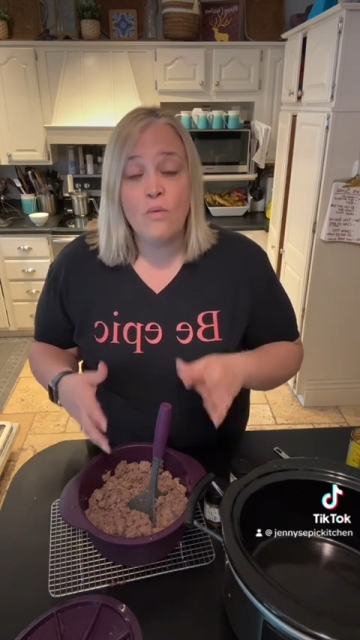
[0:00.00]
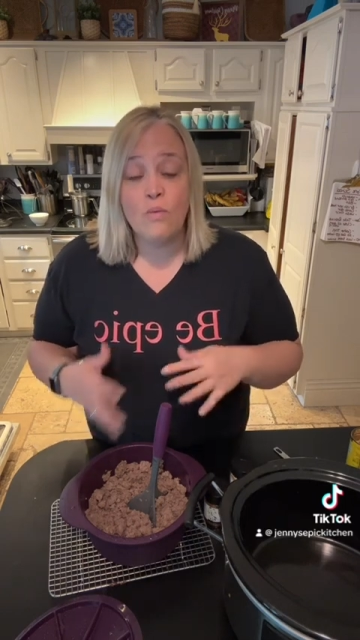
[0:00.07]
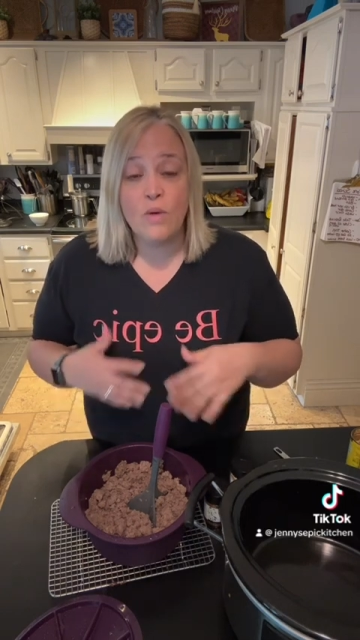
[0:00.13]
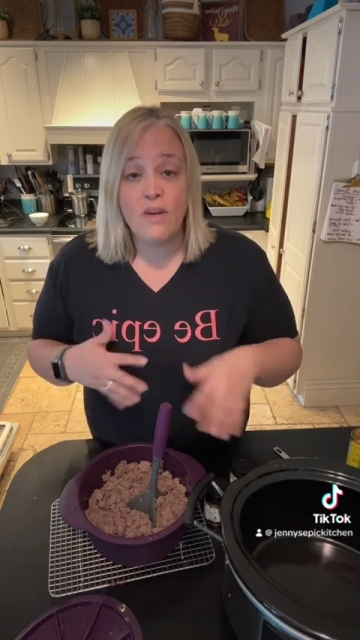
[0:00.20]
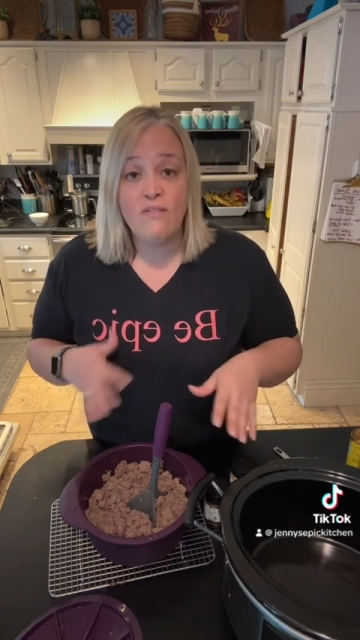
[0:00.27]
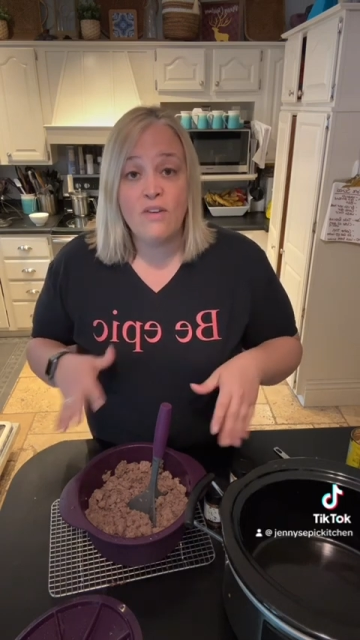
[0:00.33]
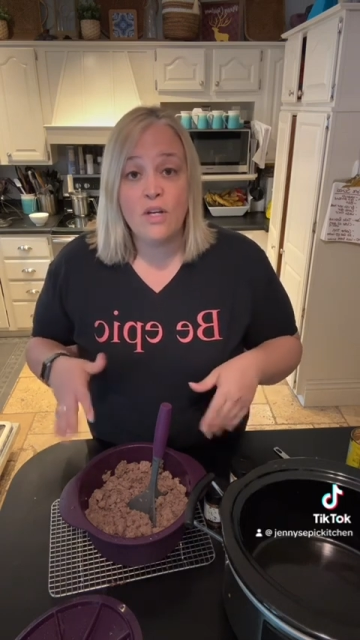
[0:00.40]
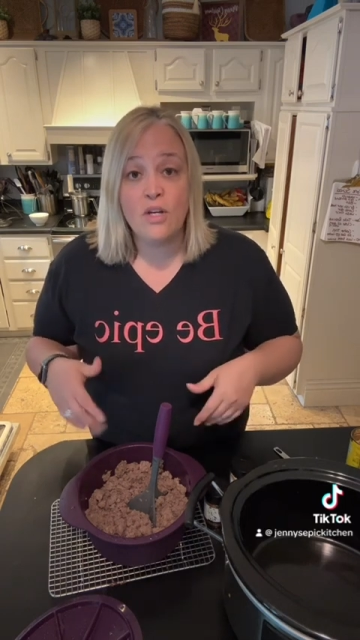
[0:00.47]
and
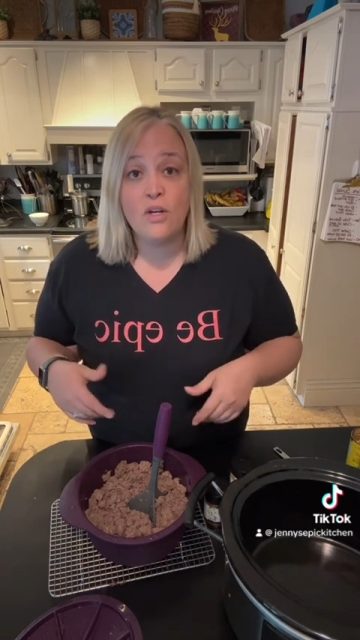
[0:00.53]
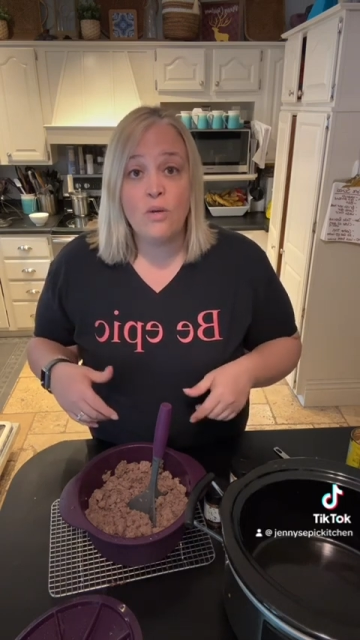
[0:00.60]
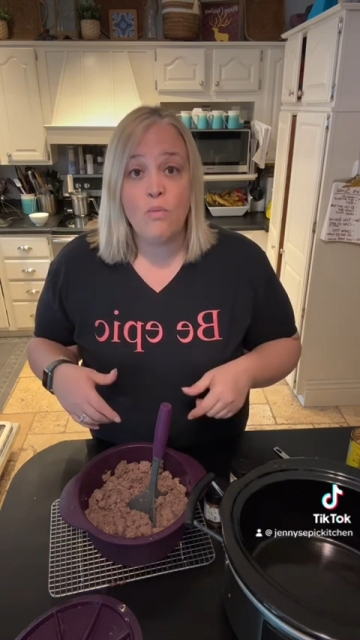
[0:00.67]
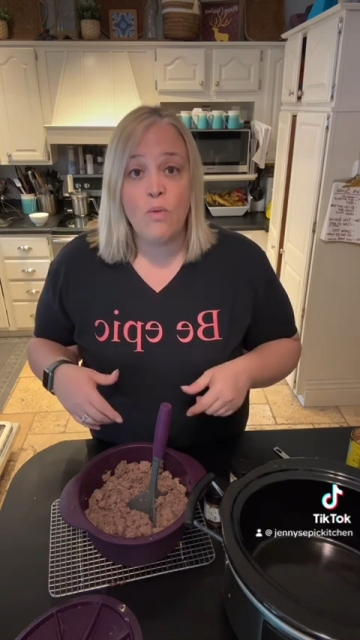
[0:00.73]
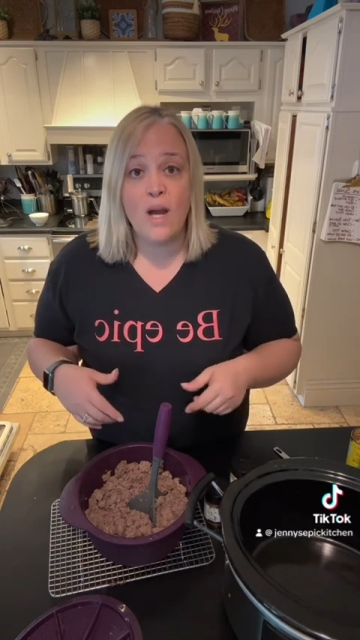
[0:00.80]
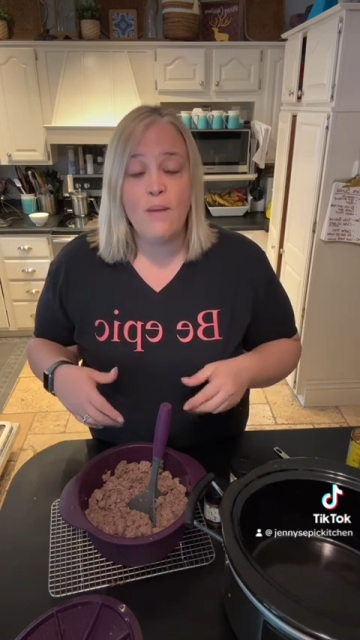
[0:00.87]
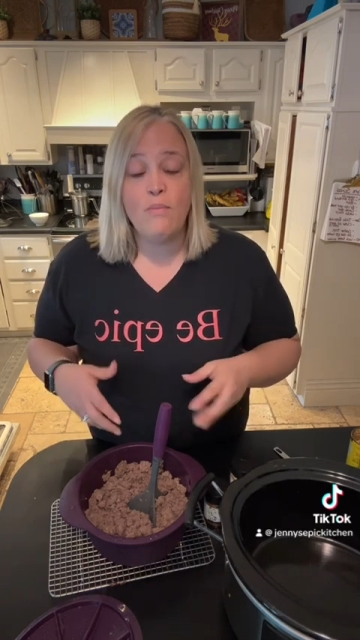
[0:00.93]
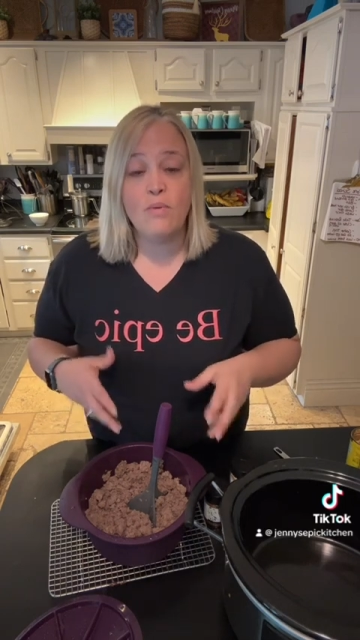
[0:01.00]
give it a good
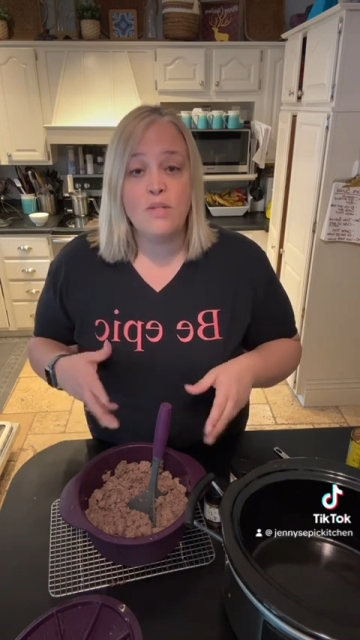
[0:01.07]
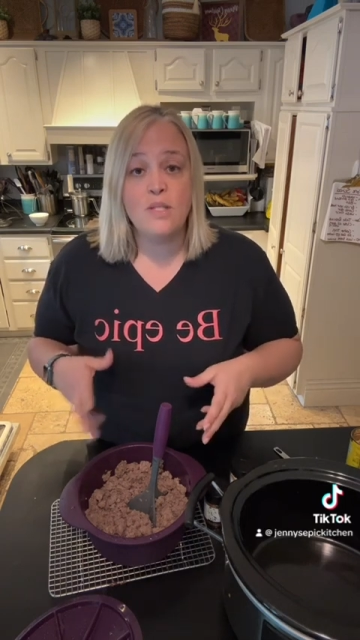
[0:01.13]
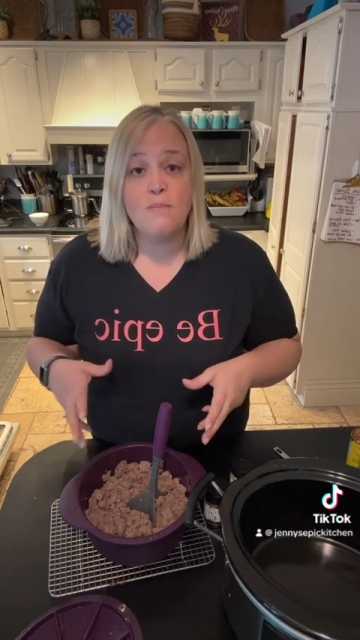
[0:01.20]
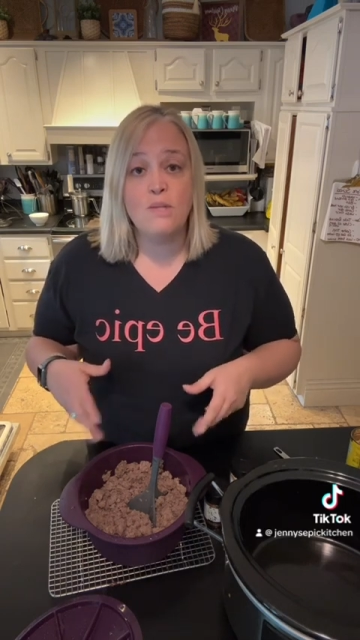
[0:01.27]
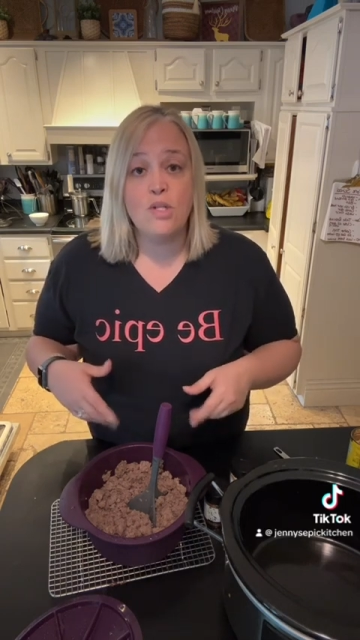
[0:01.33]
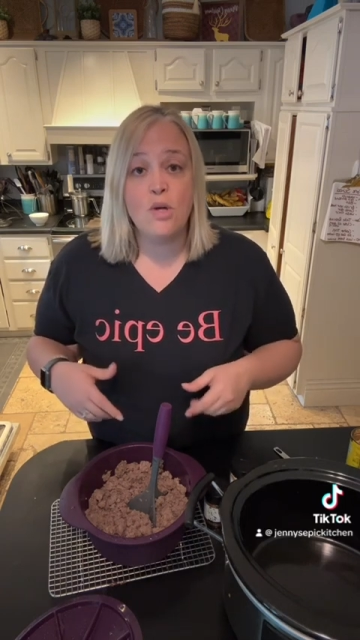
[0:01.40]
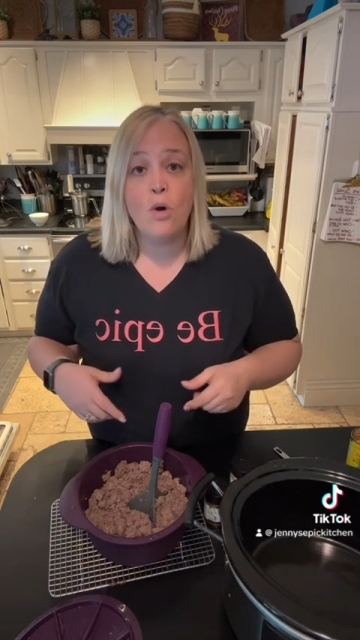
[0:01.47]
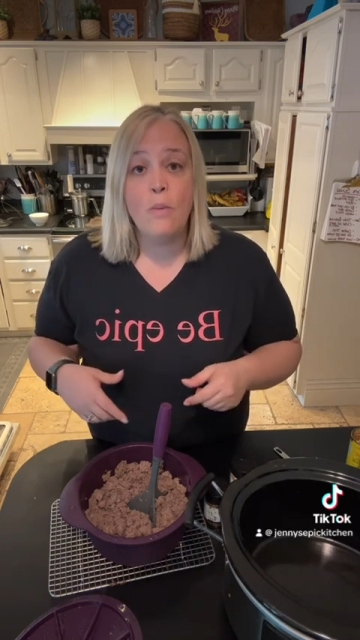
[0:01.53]
wipe with some
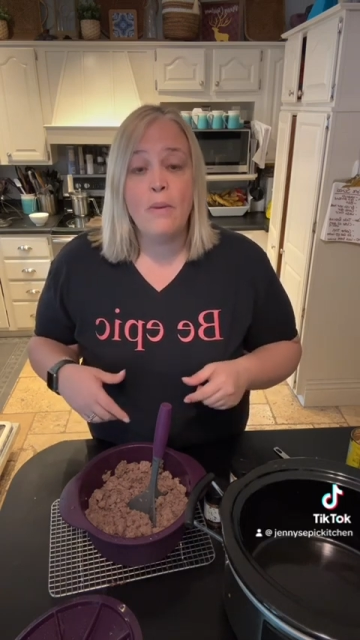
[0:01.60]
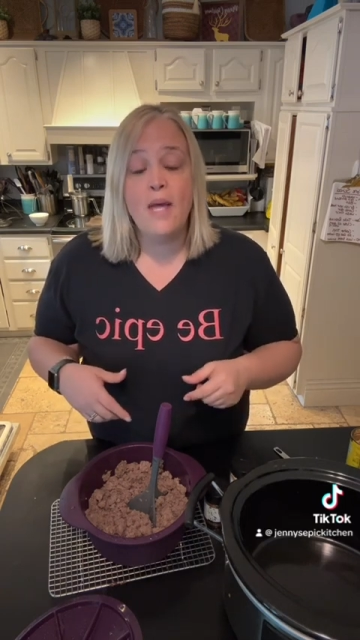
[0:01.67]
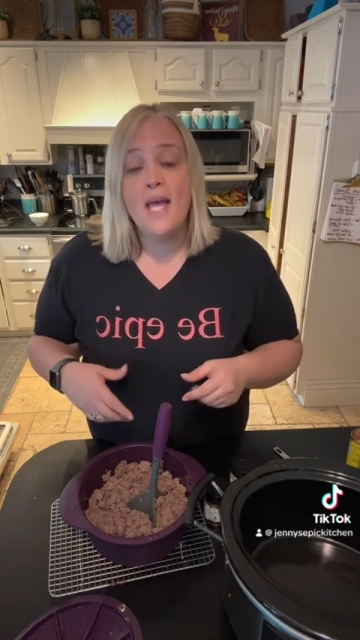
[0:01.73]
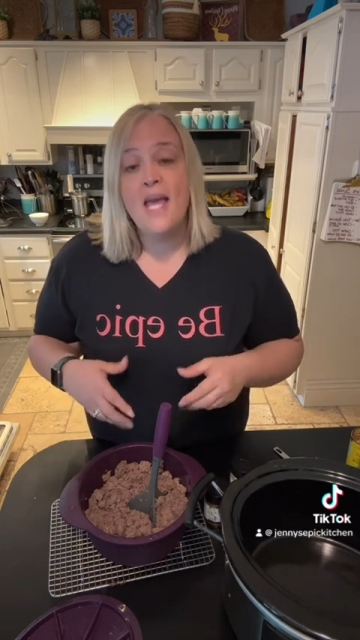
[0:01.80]
soap,